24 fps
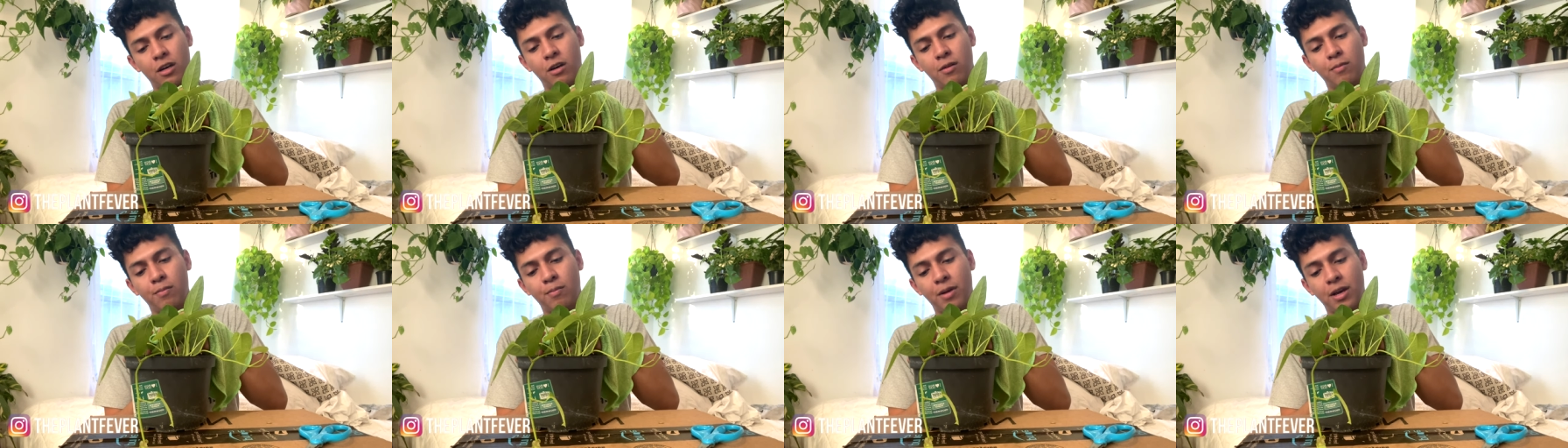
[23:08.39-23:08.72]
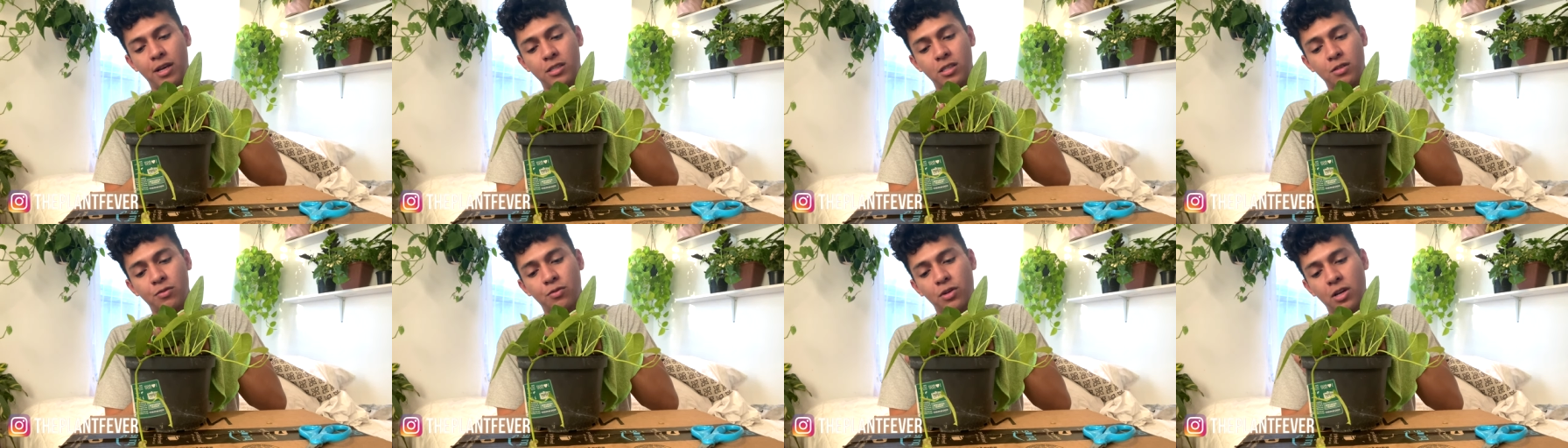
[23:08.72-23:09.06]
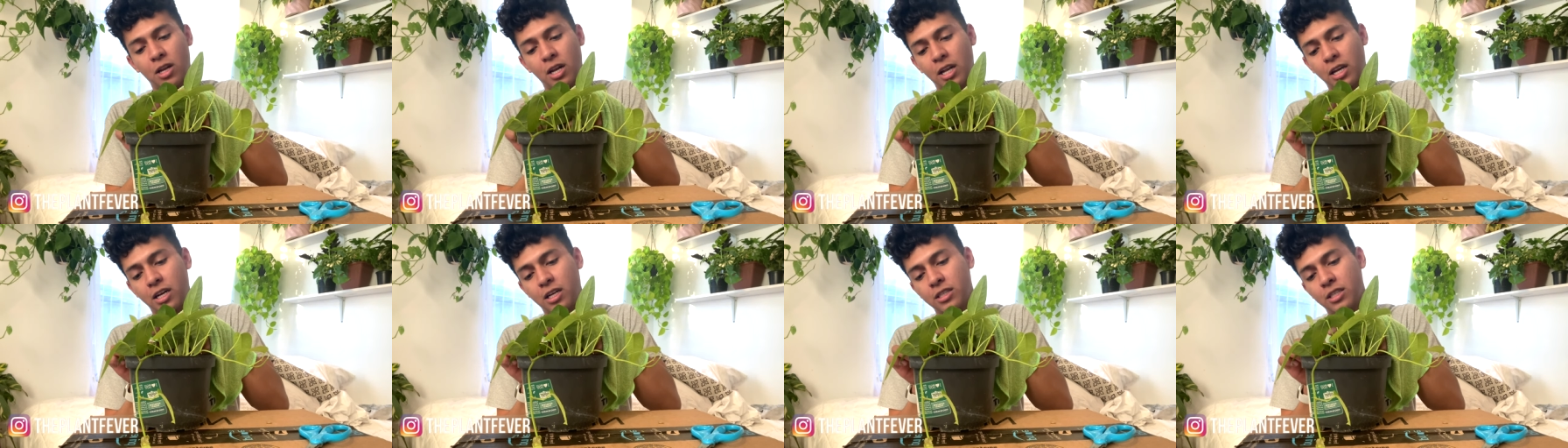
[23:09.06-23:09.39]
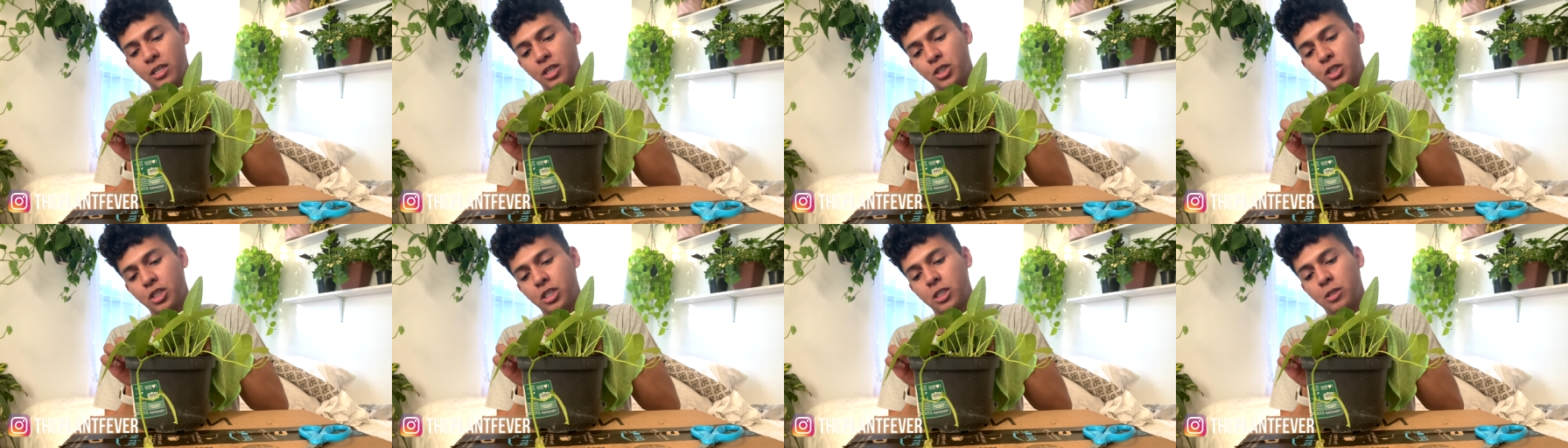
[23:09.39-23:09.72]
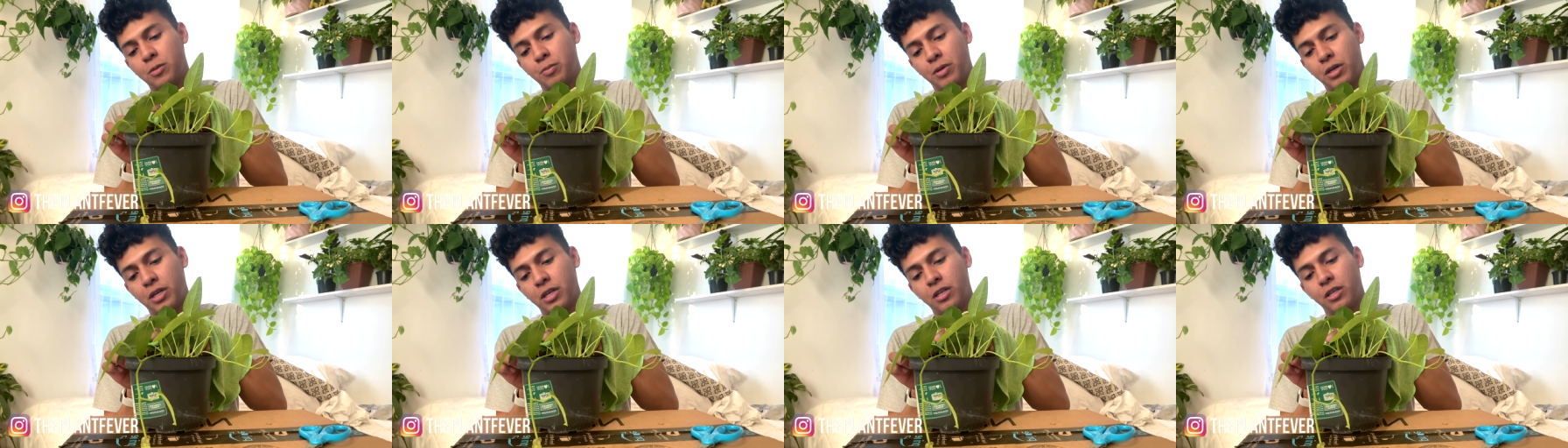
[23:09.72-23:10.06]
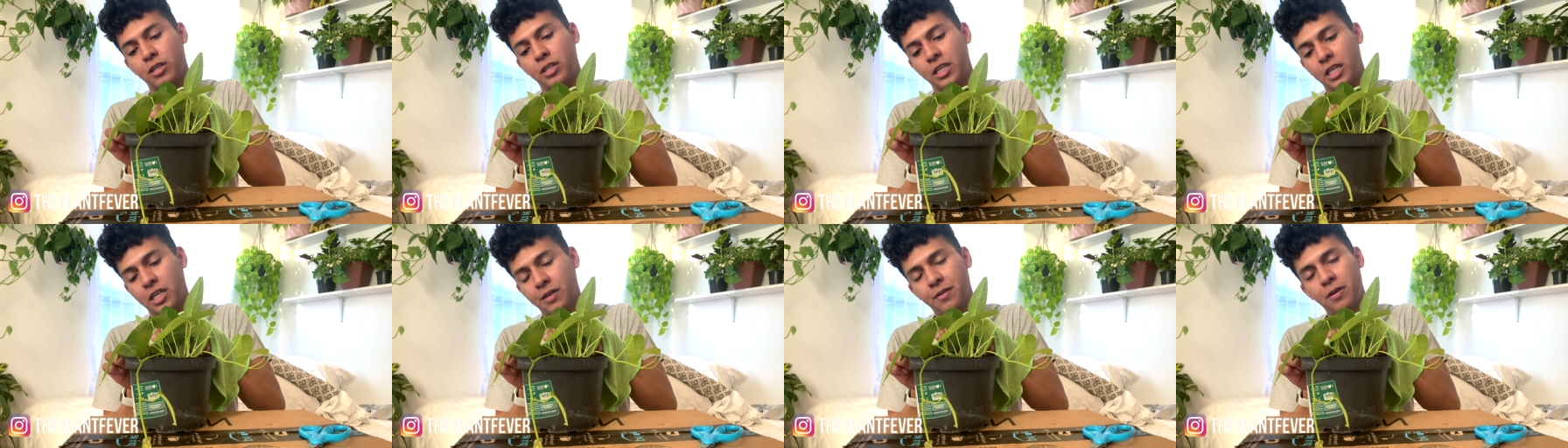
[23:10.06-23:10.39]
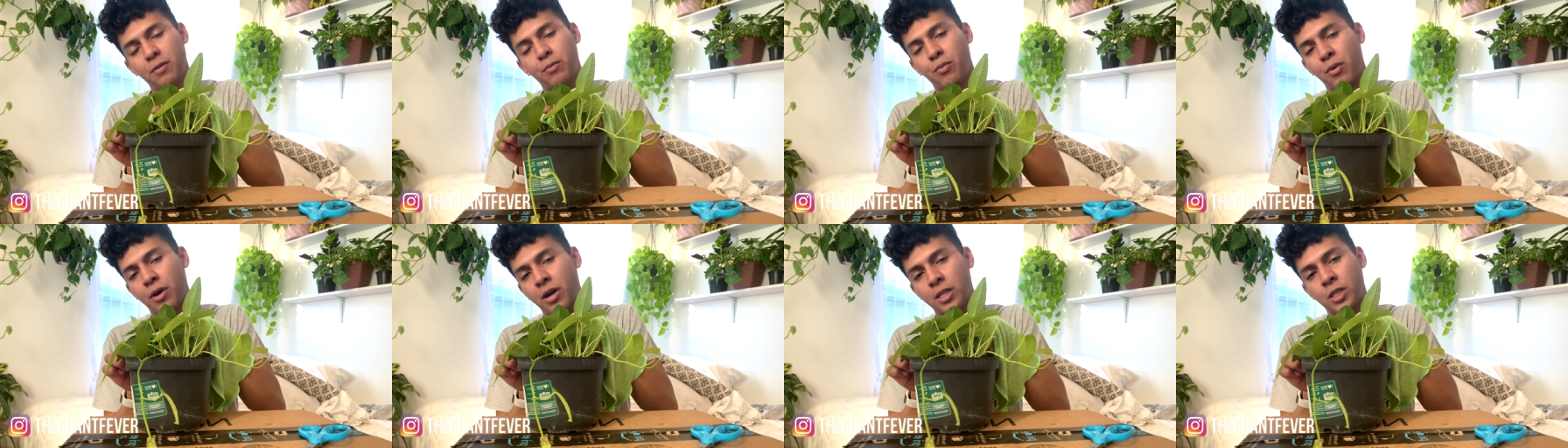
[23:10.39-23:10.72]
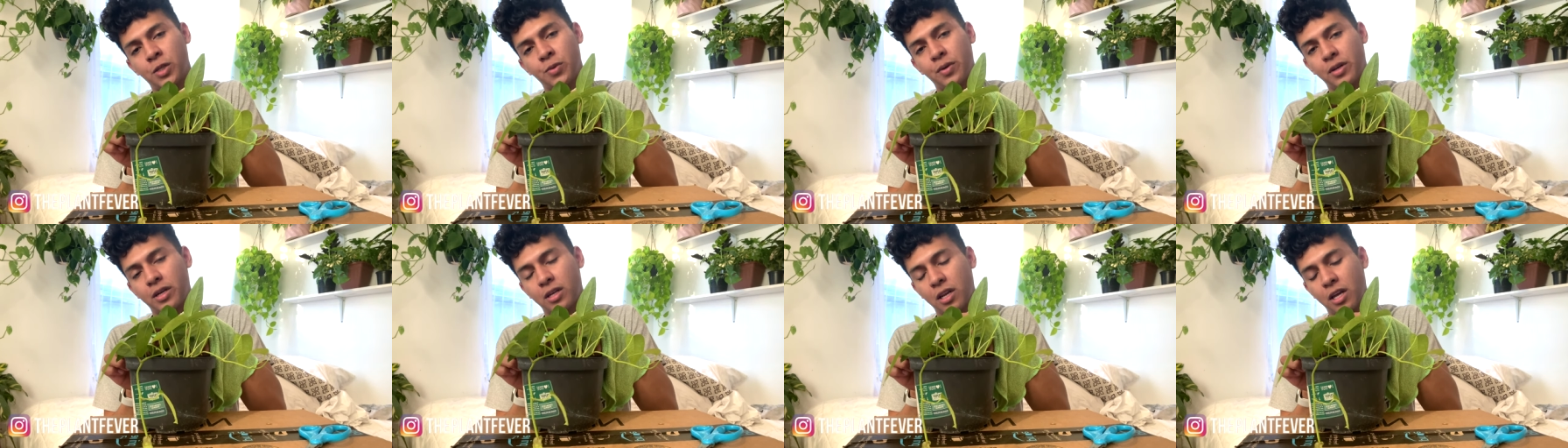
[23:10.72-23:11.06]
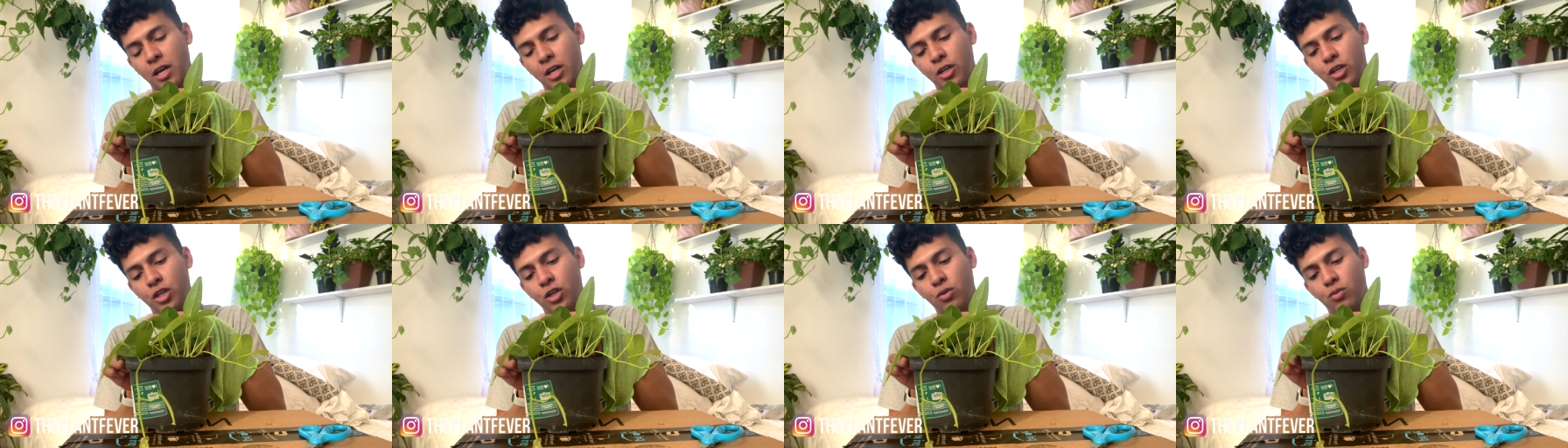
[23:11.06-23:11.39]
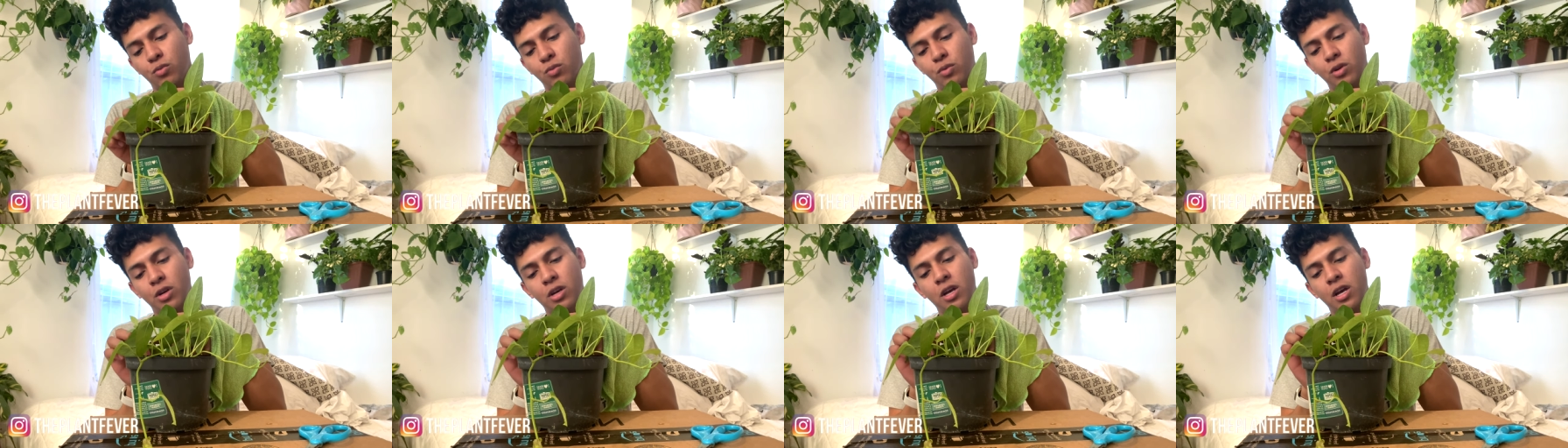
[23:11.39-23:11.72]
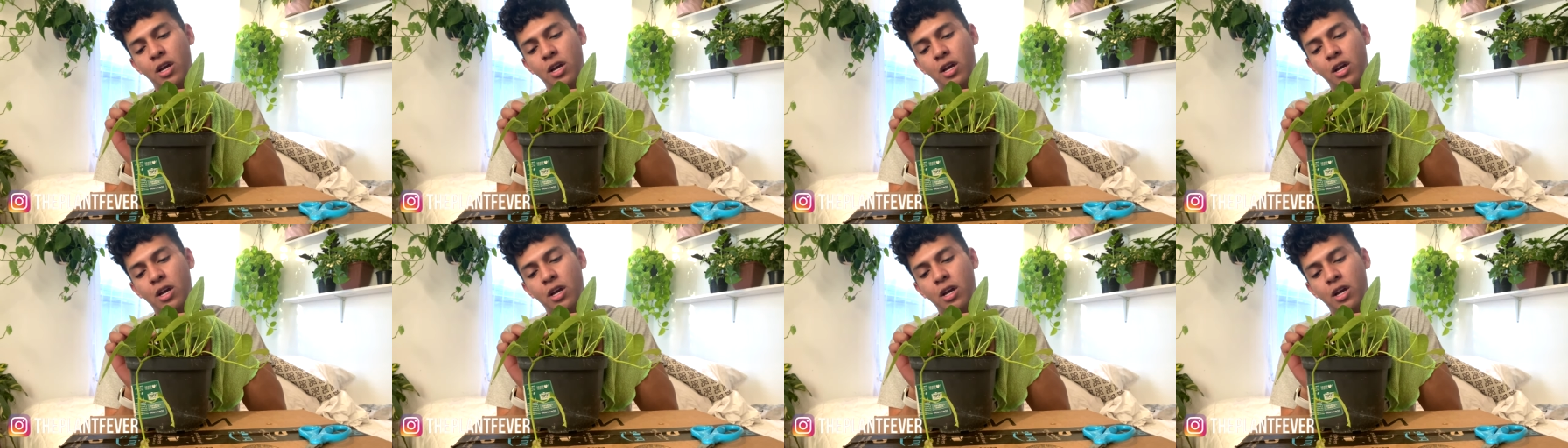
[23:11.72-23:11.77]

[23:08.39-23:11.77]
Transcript: amazing for light conditions but give it bright and direct light you